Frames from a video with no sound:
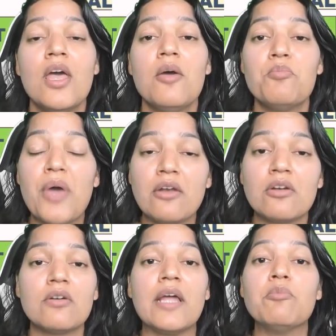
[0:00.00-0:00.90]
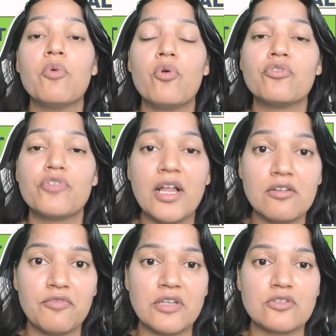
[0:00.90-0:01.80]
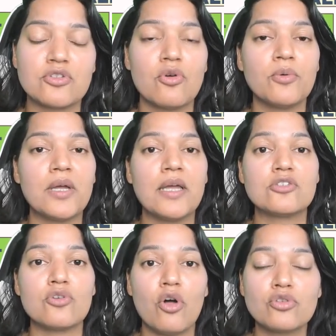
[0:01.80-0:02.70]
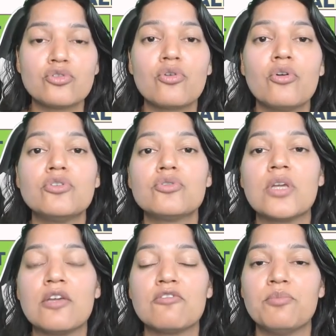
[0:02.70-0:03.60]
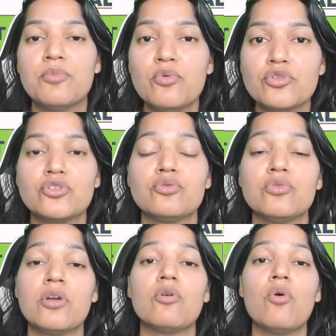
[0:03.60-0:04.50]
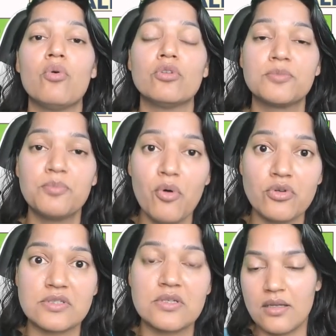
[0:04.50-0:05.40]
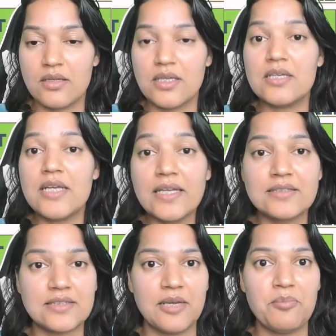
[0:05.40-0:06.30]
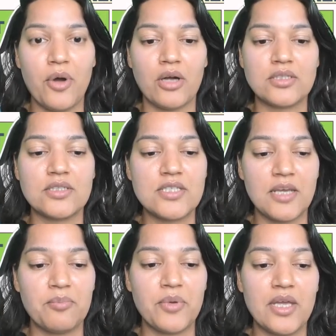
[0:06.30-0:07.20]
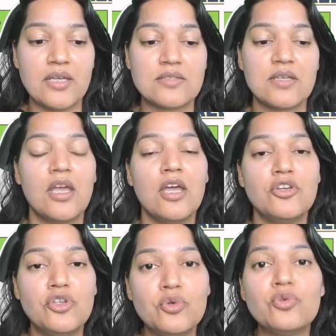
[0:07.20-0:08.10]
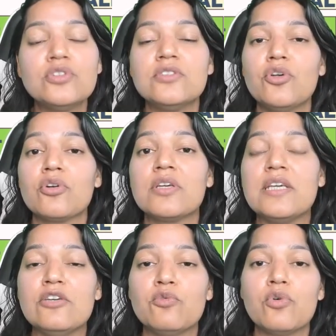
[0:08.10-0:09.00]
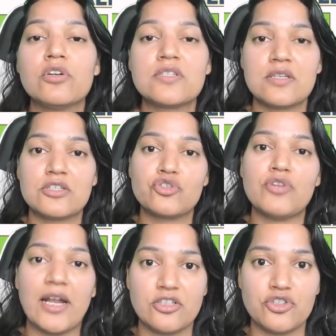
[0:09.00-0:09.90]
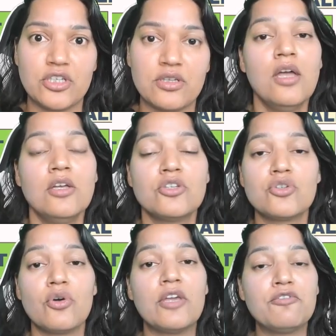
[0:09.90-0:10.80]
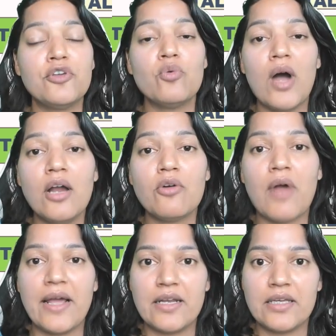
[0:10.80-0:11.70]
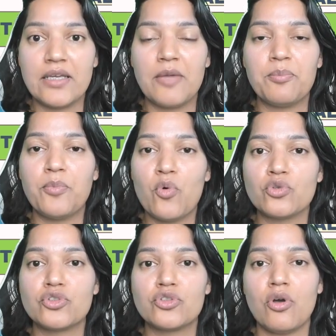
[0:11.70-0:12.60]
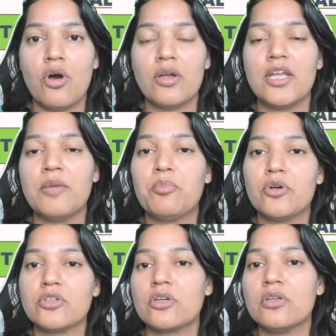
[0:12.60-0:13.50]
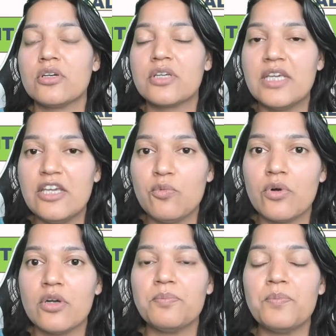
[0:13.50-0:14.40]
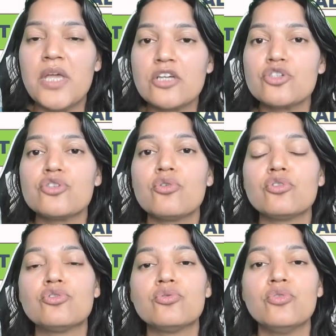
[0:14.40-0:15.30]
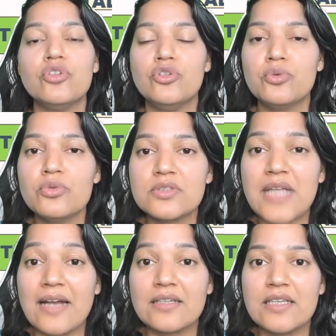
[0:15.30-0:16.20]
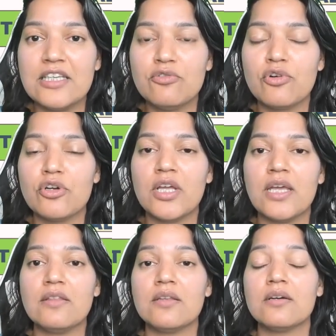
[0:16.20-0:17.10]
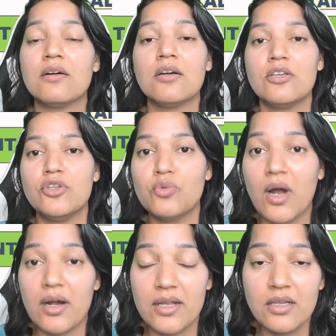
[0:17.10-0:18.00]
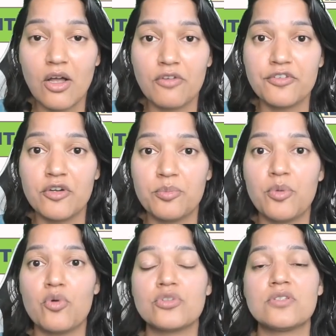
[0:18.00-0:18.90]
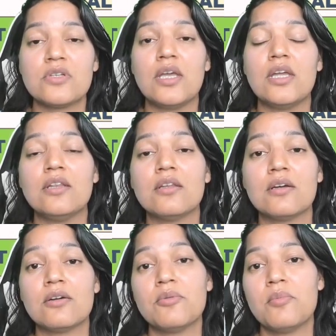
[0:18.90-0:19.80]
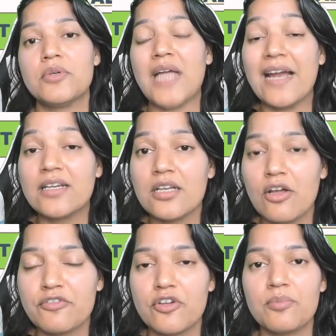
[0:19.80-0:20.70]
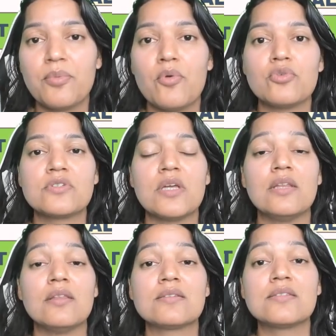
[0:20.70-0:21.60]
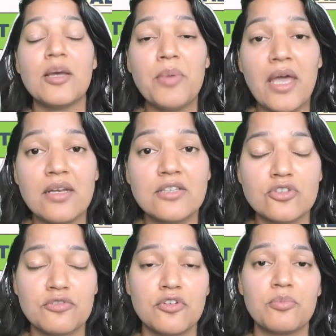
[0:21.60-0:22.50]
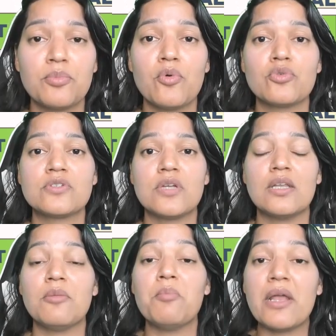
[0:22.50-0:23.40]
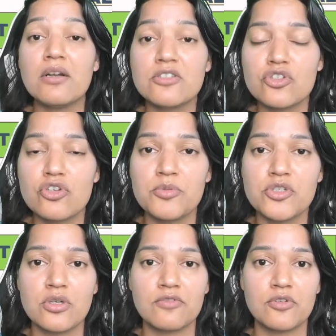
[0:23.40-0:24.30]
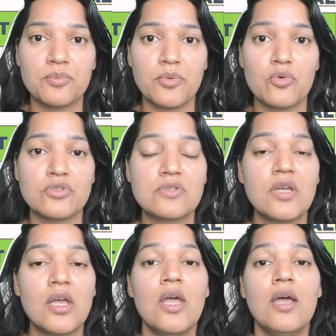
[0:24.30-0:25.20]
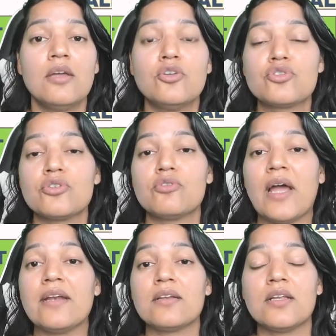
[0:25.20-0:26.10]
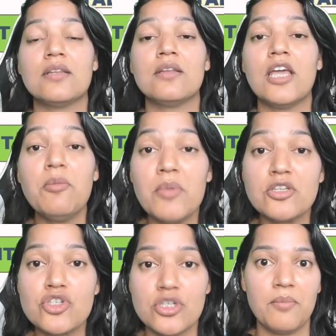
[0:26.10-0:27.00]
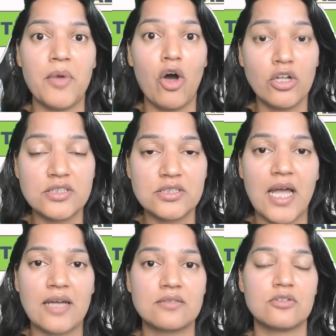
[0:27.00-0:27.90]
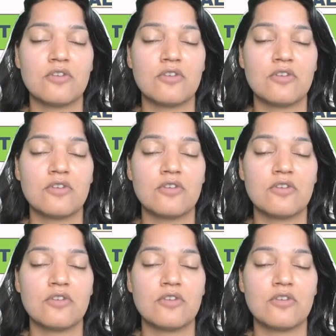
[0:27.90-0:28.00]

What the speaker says: better and more relevant. So it's also going to give boost to your old post. The next important tip is use your keywords strategically. So if you are writing a post on a particular keyword, make sure to use that keyword in the URL of your post, in the title of your post, in the subheadings of your post, in the meta description of the post. You should write it in the image, alt text of